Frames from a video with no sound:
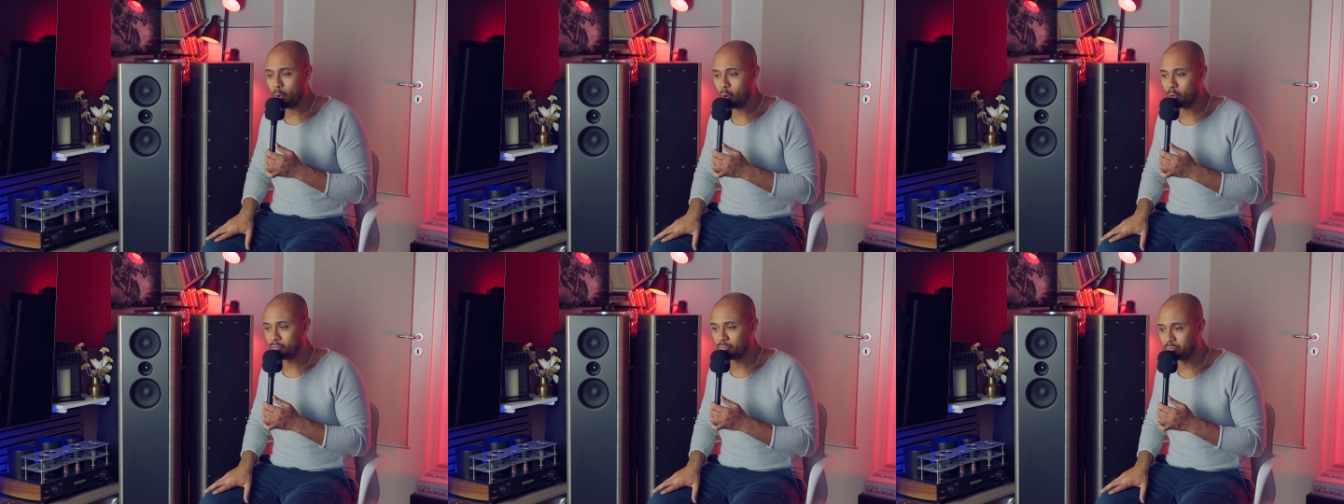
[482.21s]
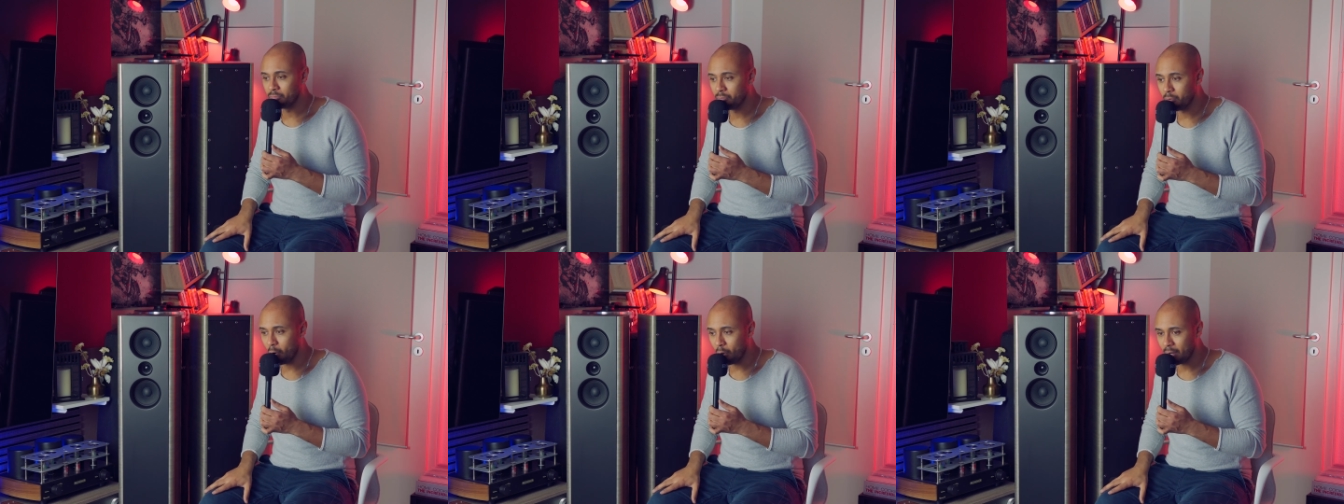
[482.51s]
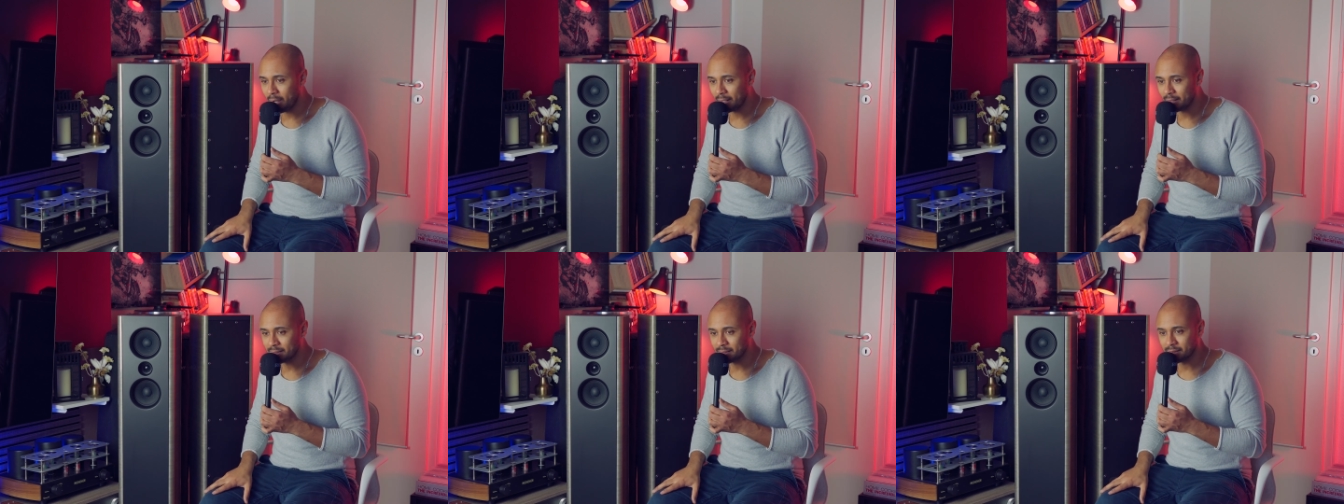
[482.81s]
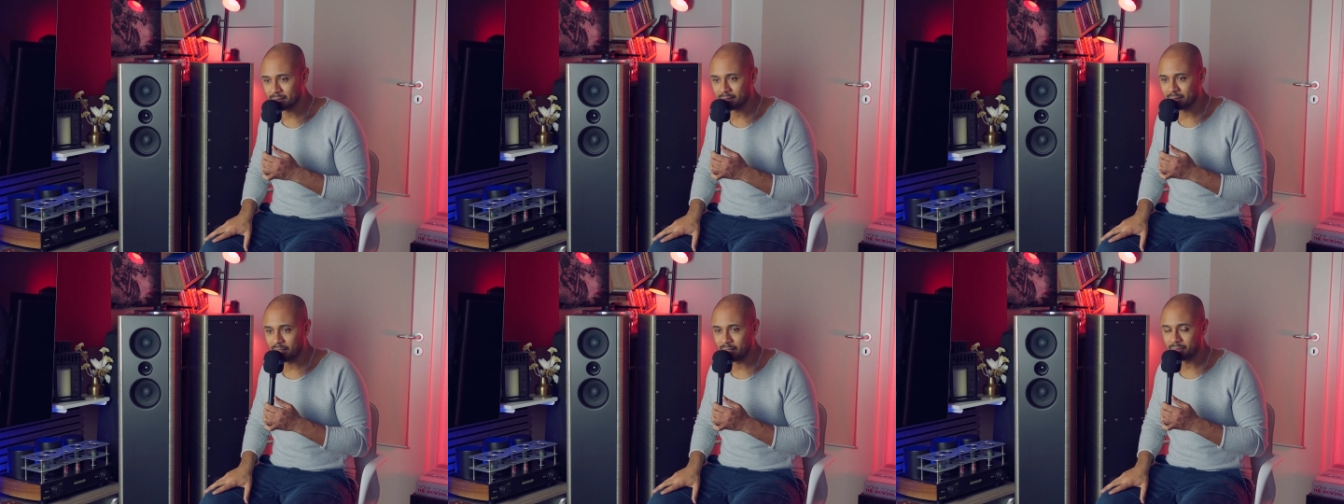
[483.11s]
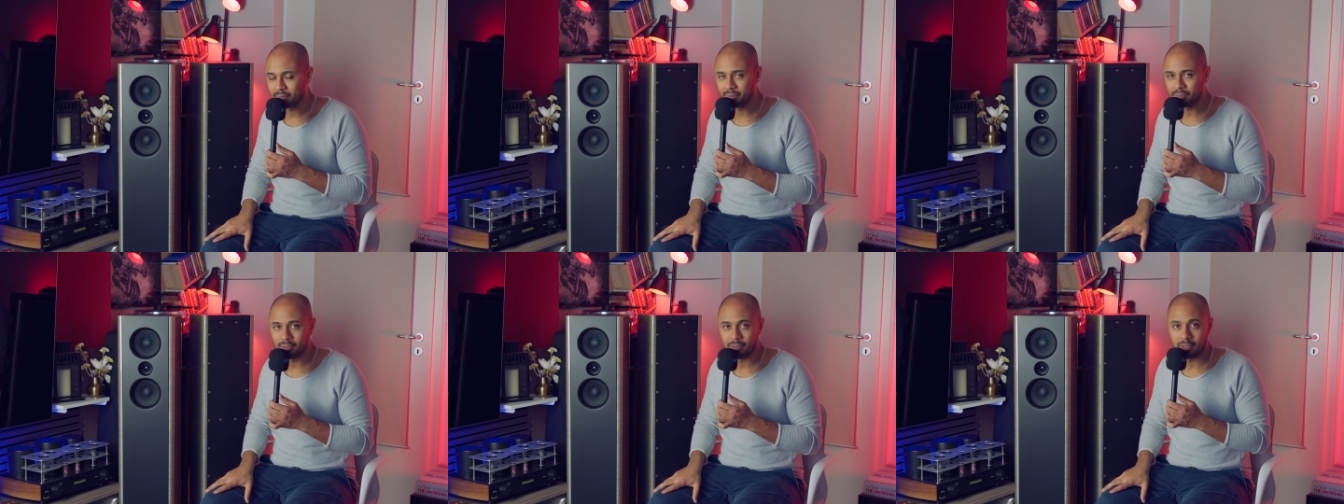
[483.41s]
on vocals
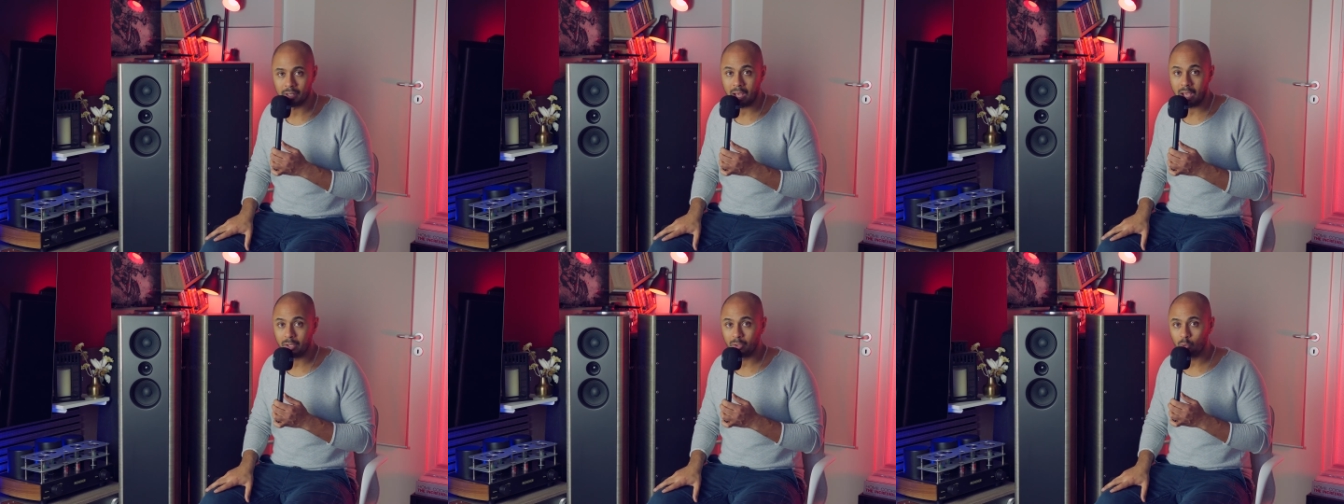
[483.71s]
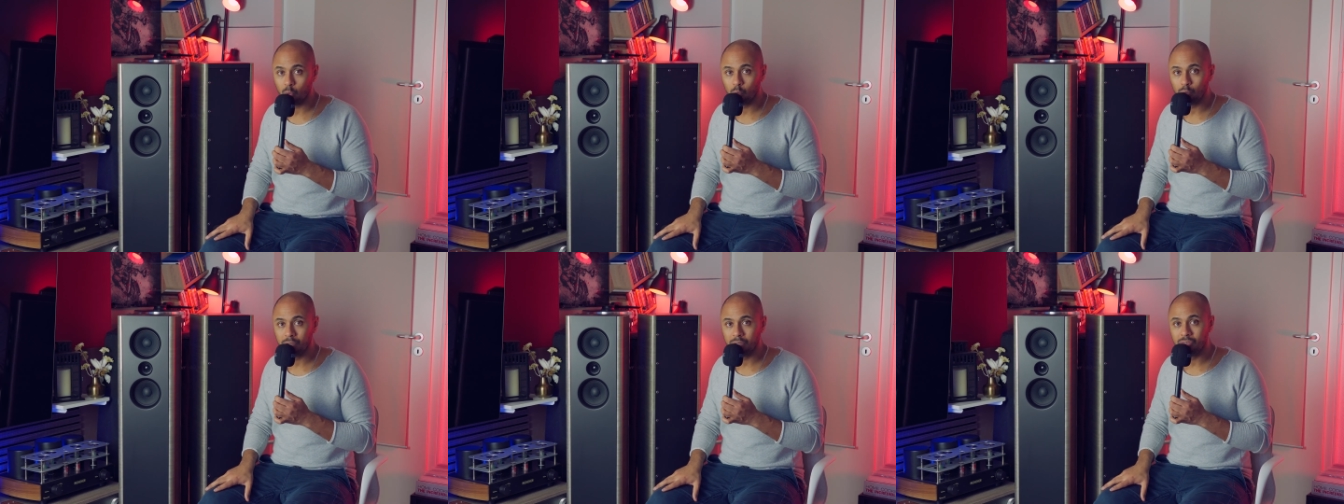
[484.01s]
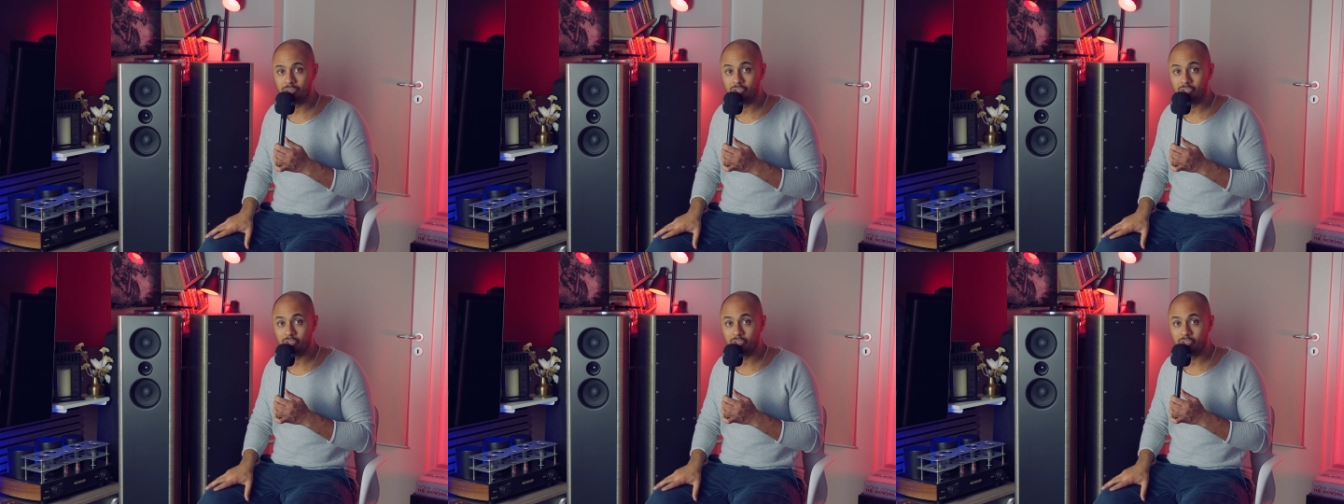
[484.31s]
that I could